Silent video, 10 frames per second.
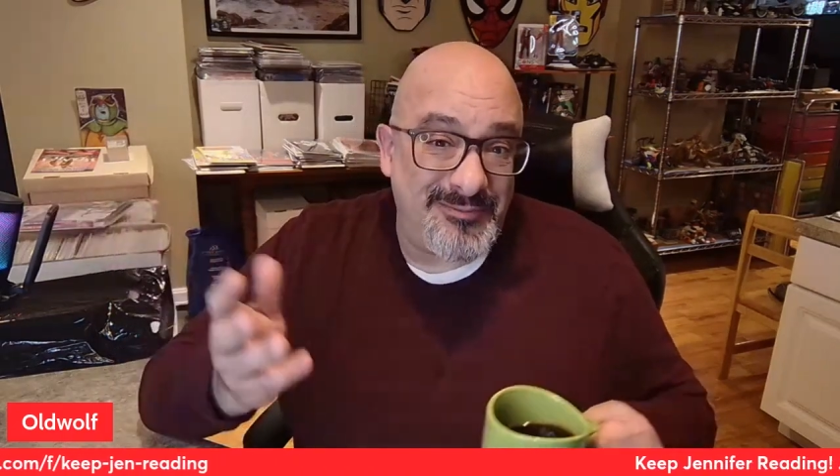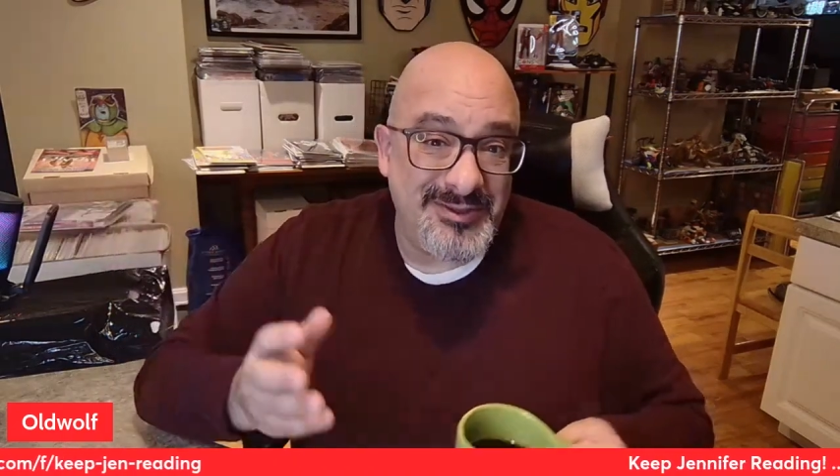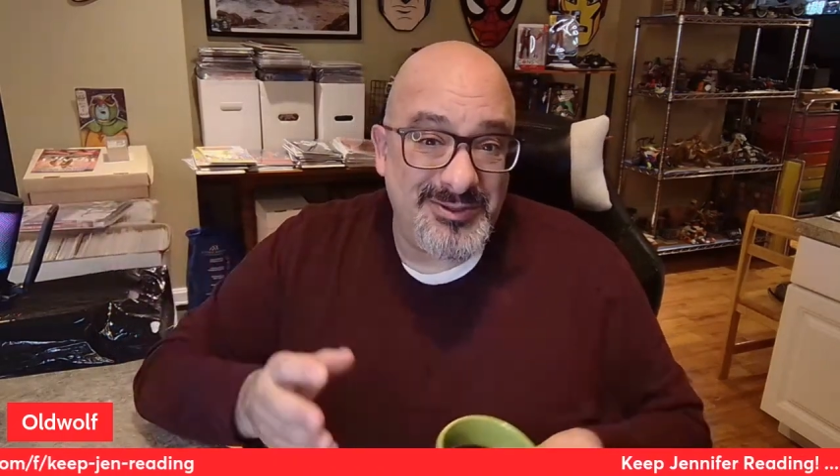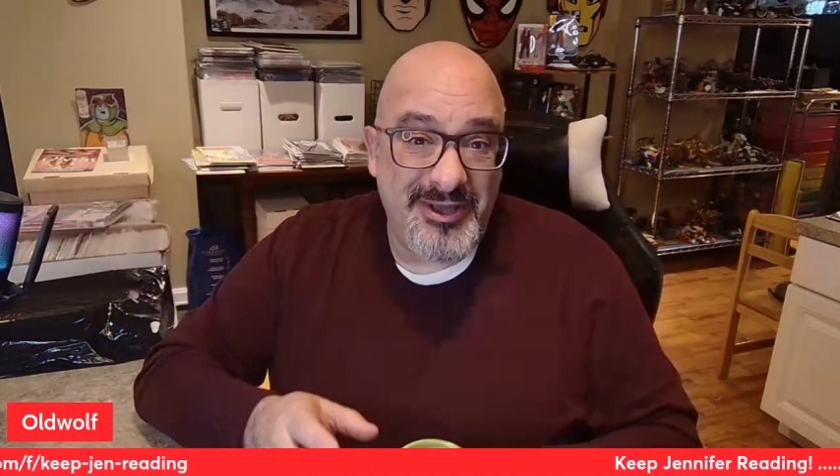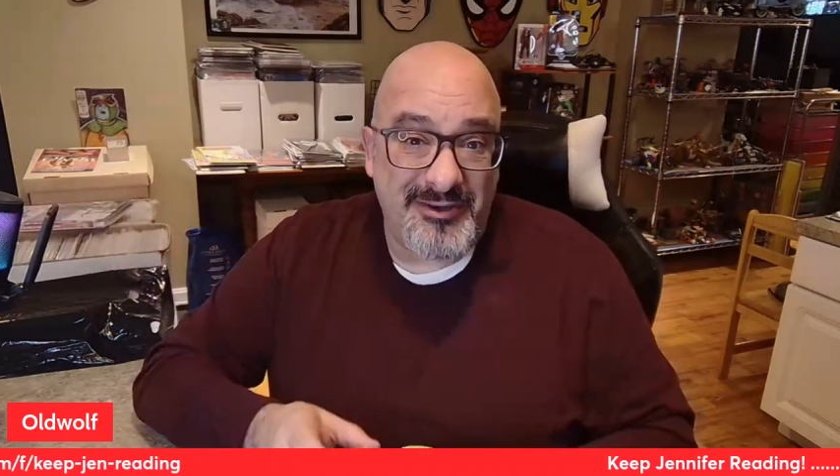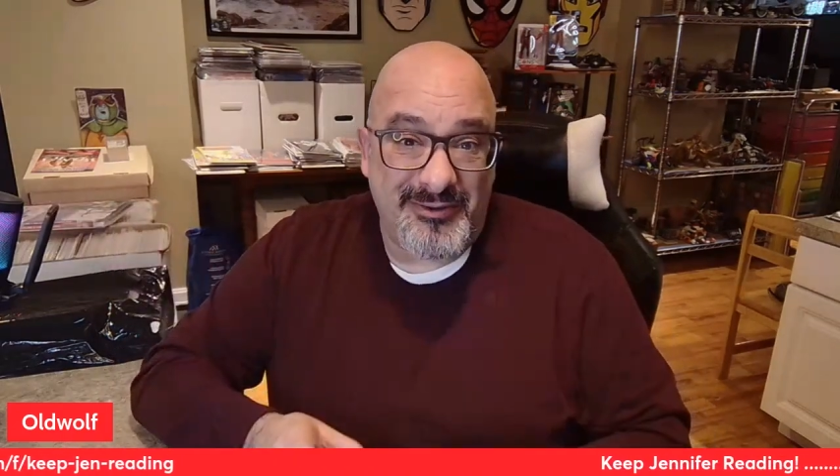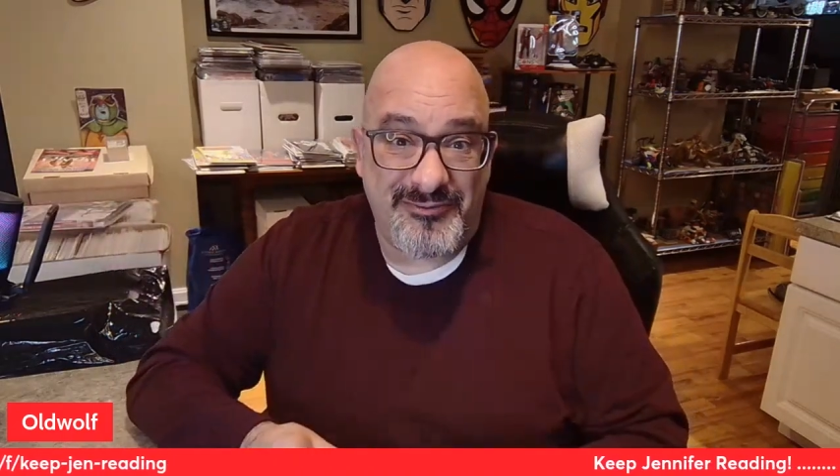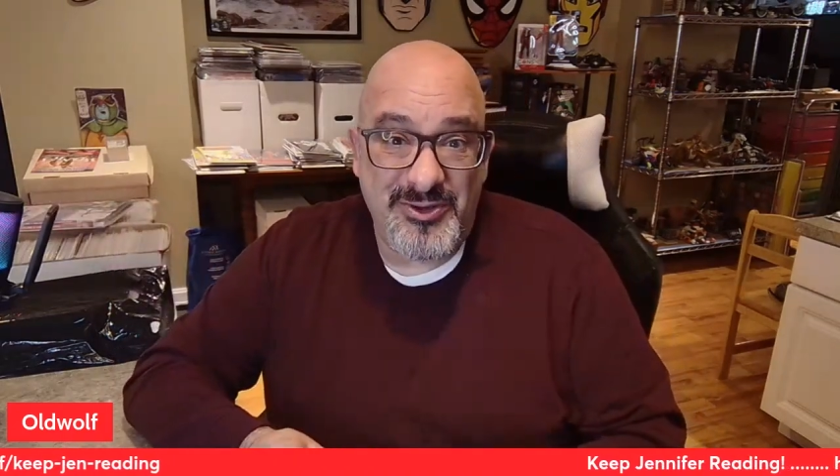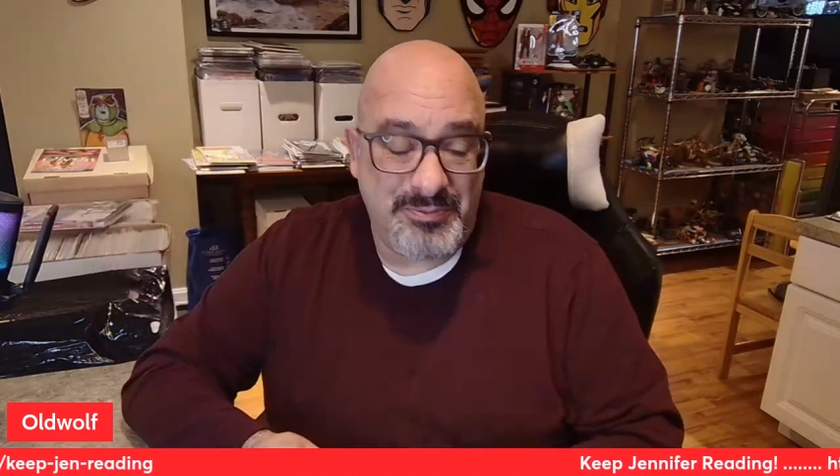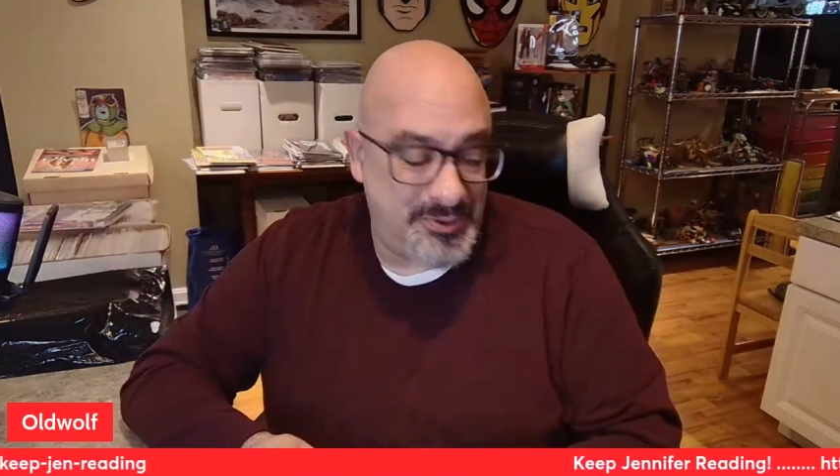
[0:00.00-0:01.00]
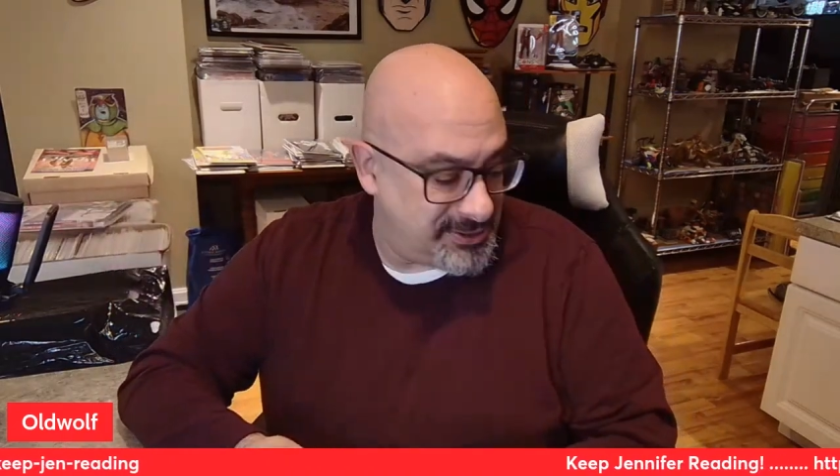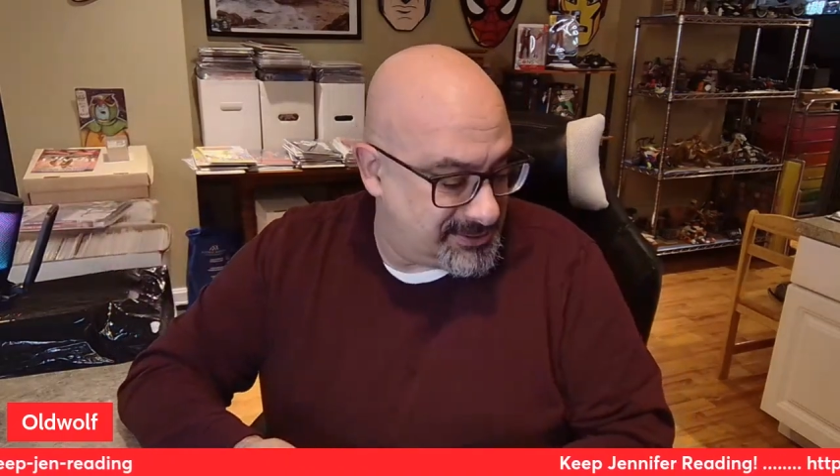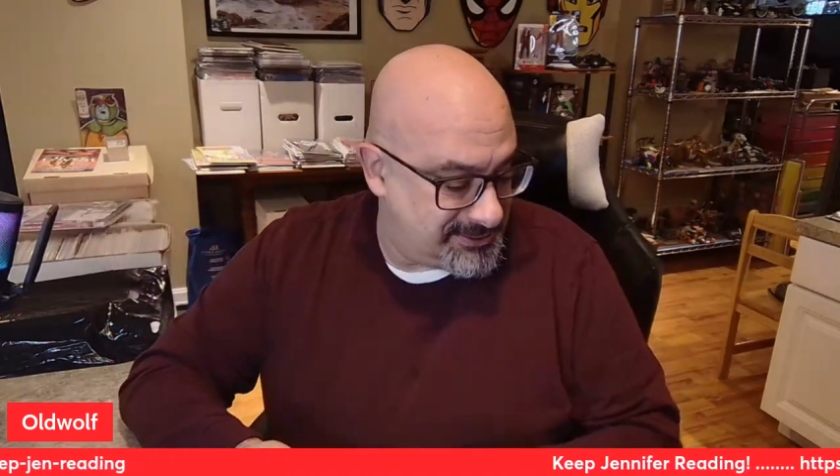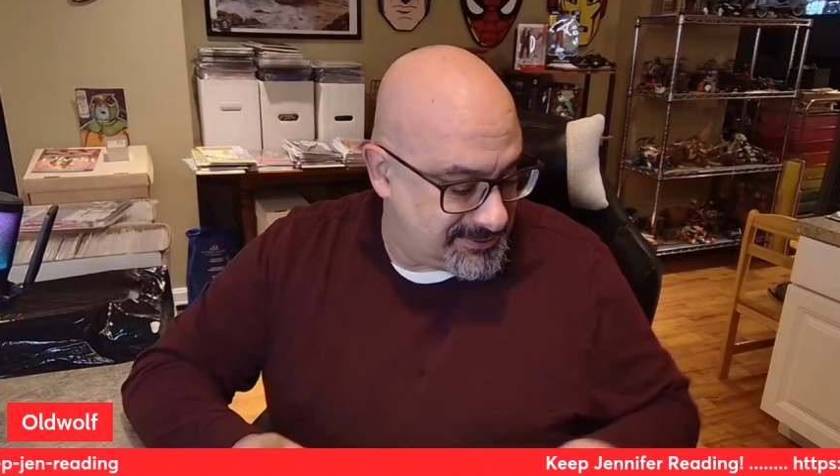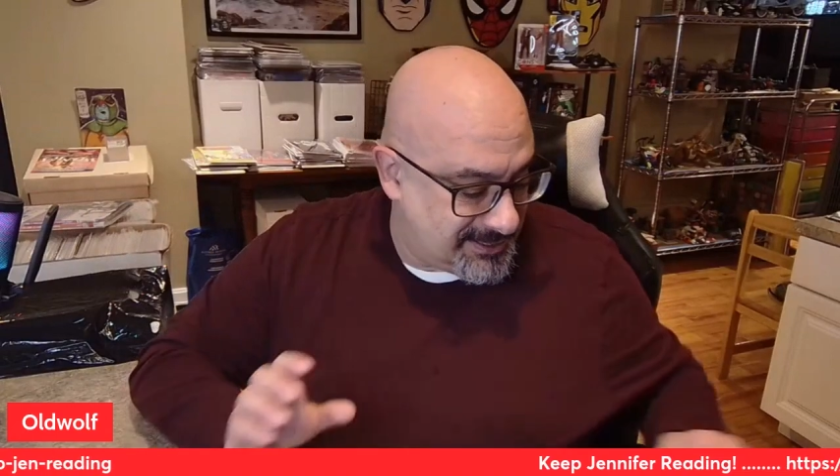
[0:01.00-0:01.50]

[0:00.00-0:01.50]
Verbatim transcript: there's only a few books.